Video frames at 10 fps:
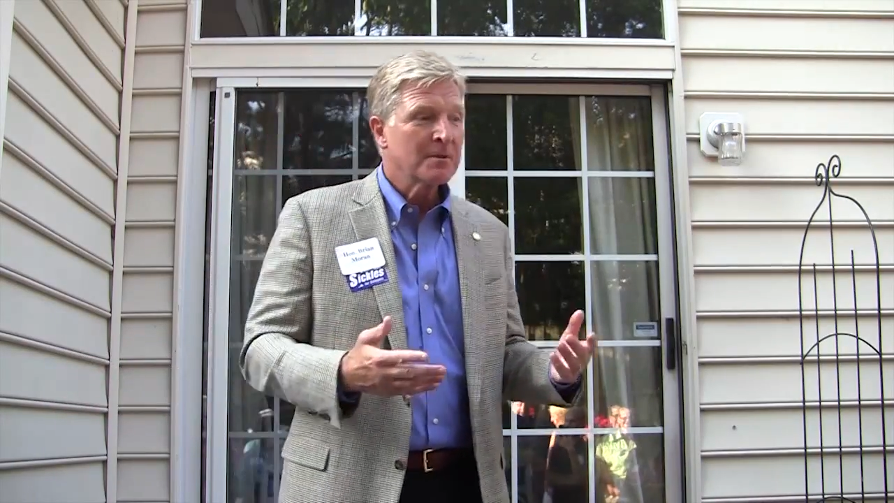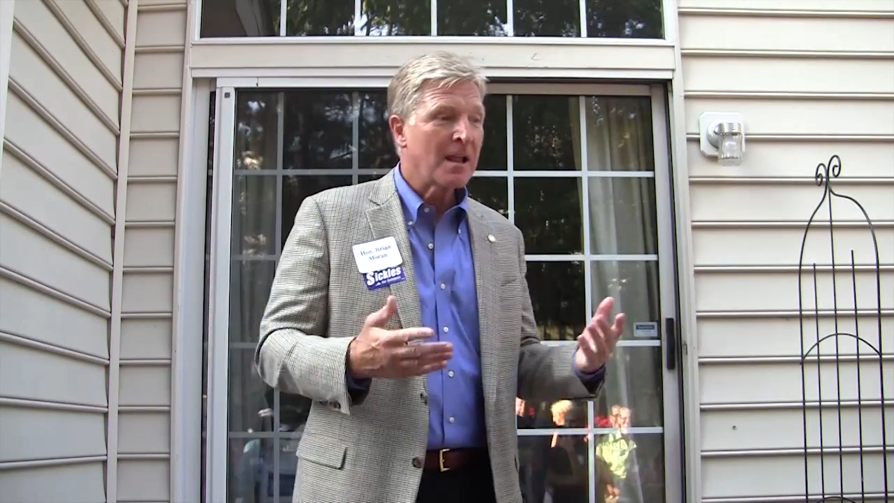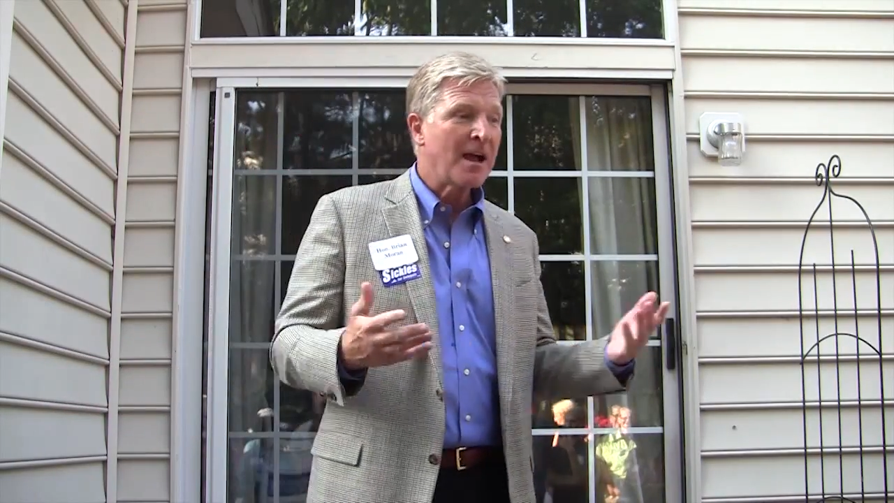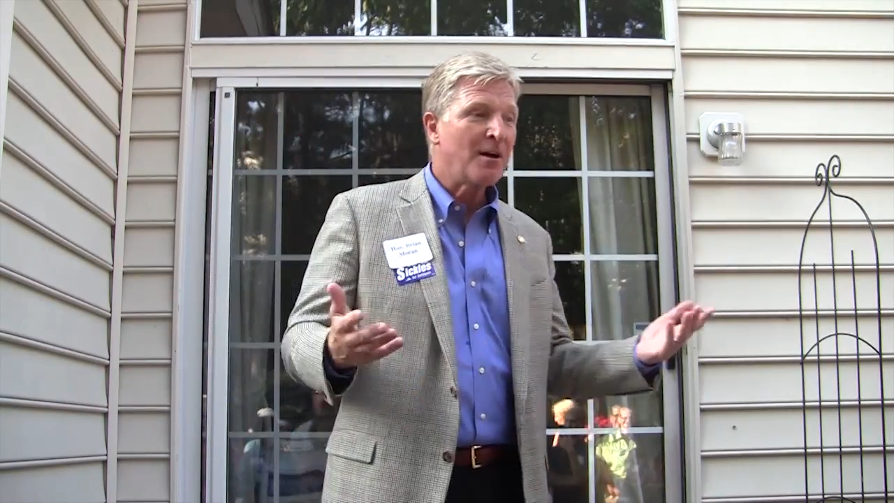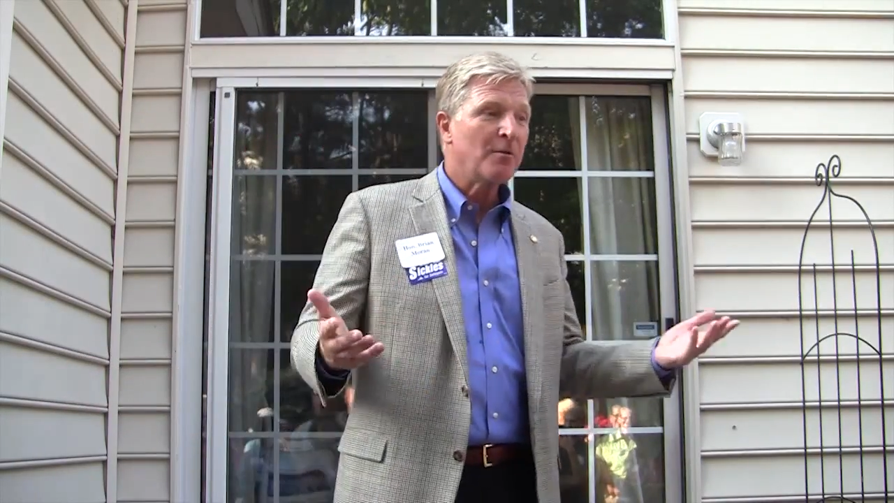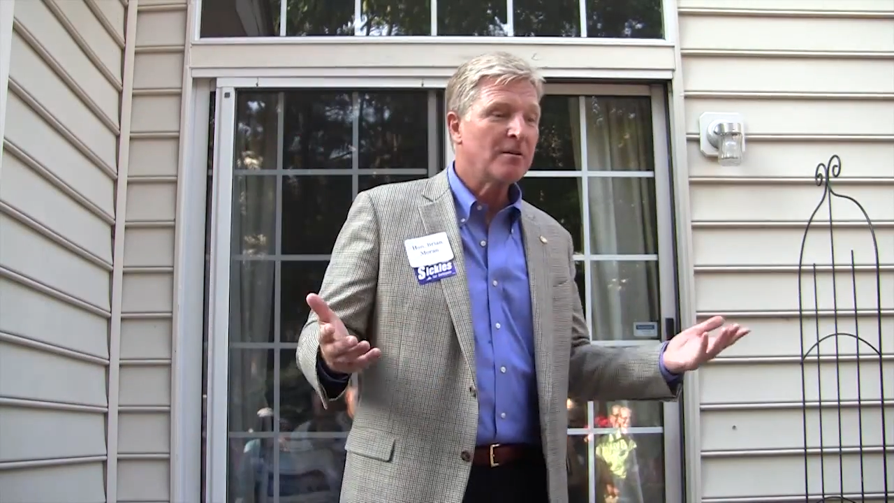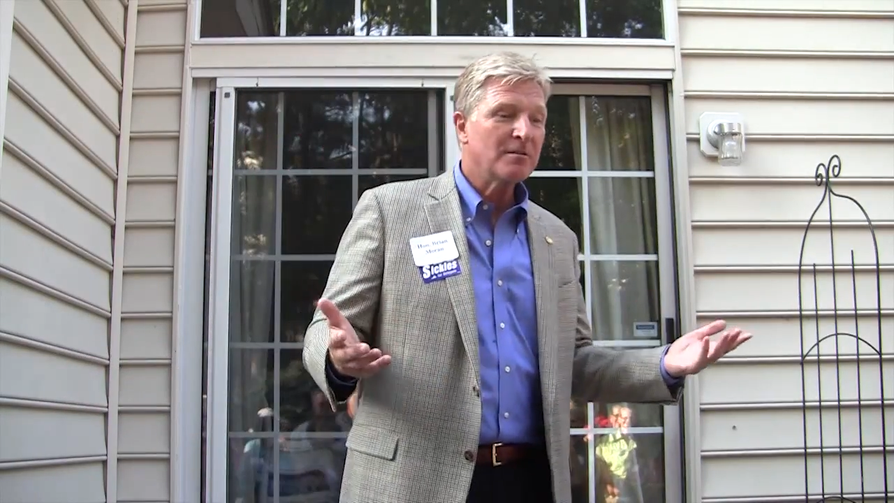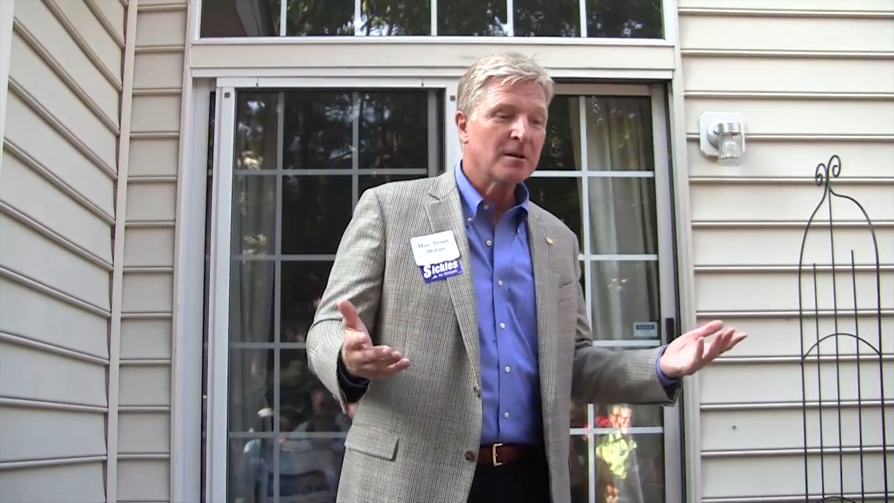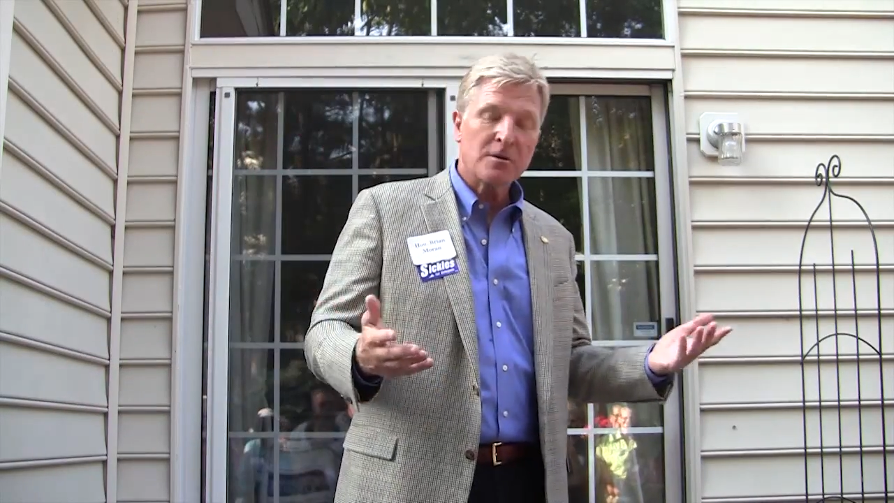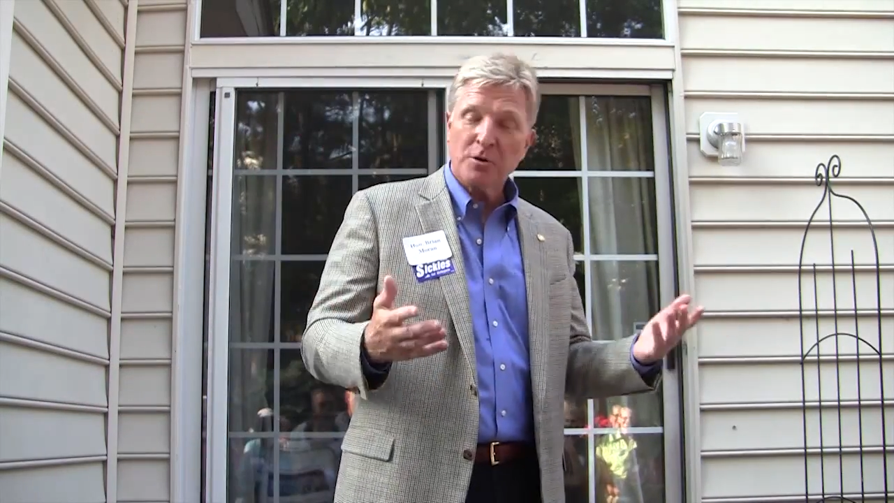Now,
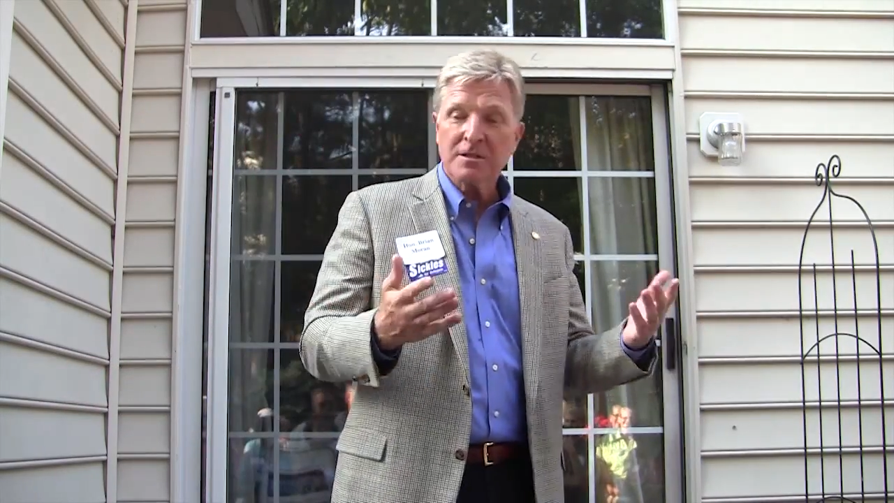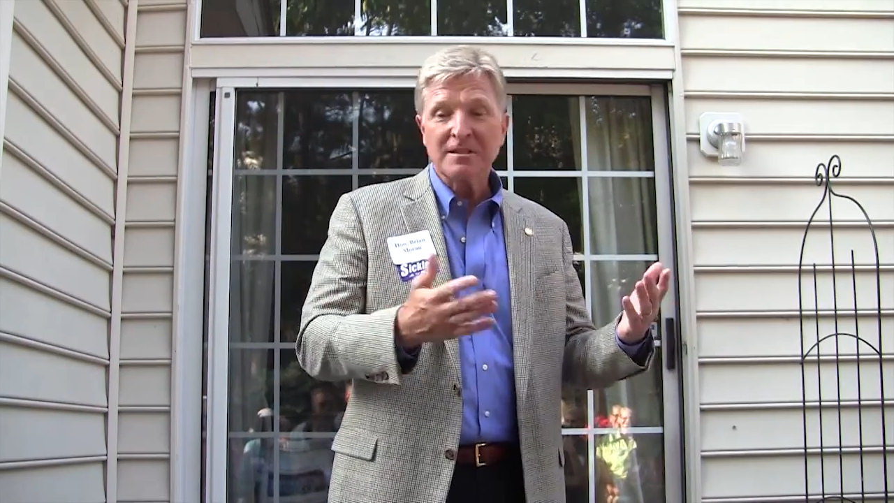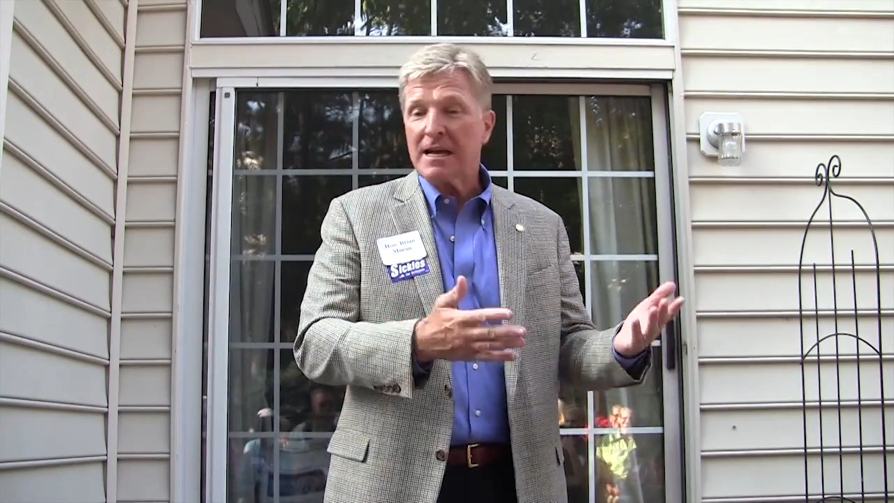of course,